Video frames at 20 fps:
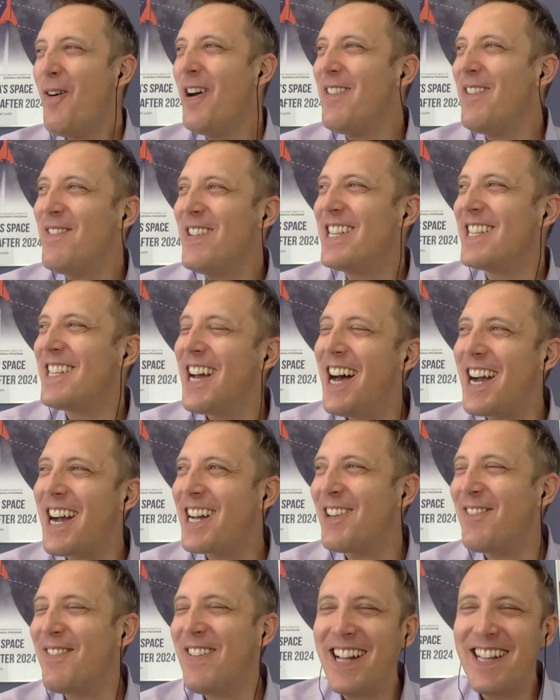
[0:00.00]
We've been
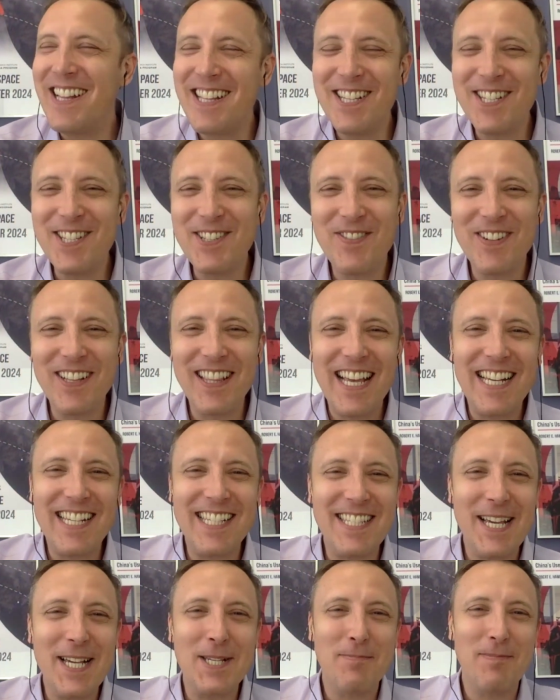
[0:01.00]
talking about this for like
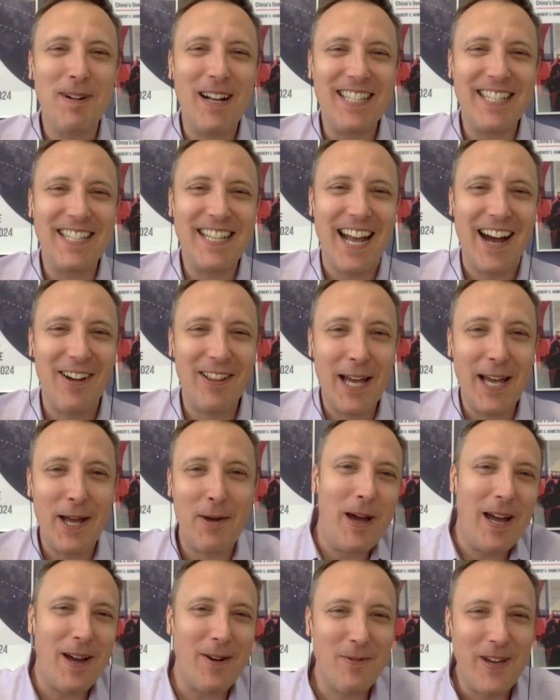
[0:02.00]
6 months now.
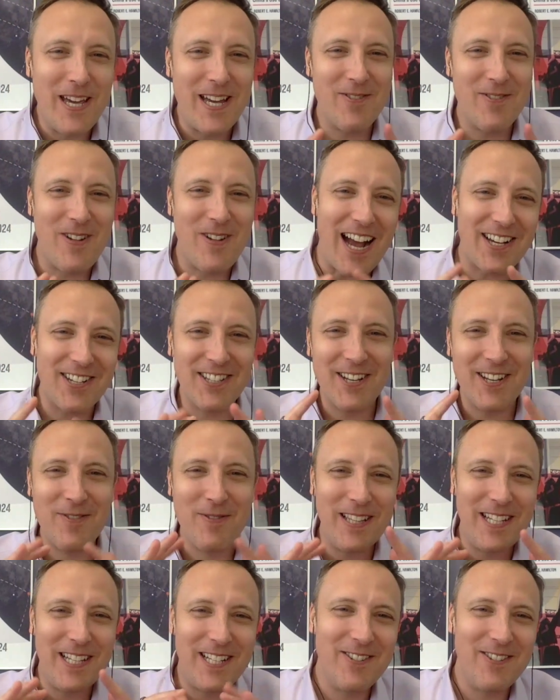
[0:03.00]
Like, man, we could actually
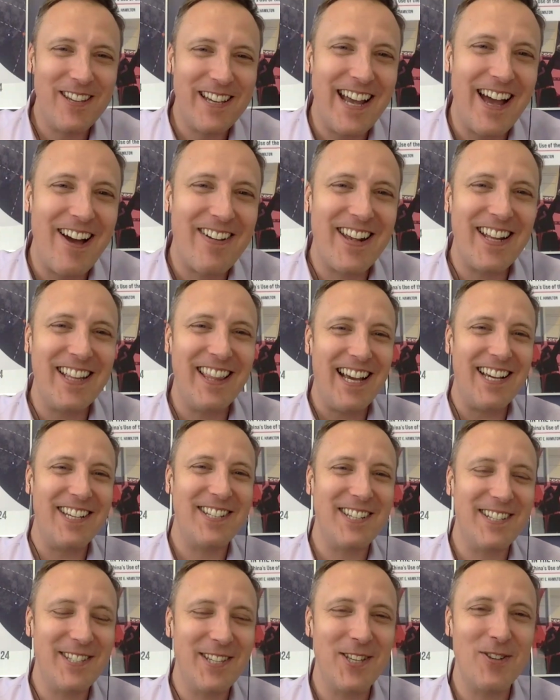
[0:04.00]
really do the
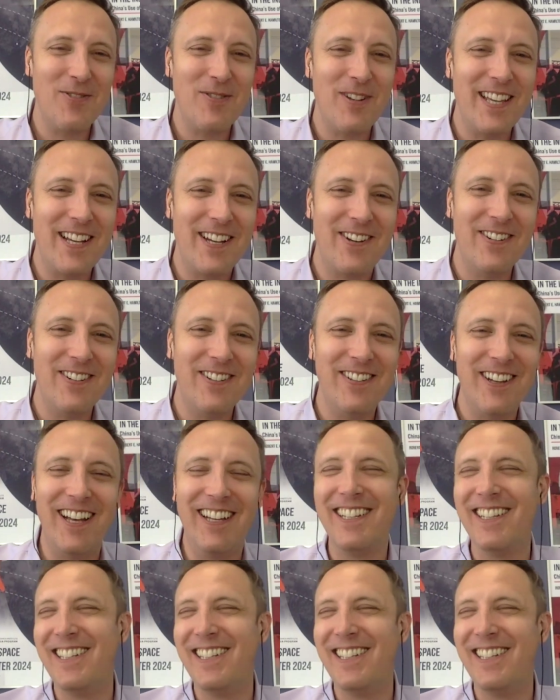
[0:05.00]
calculations. It's really cool.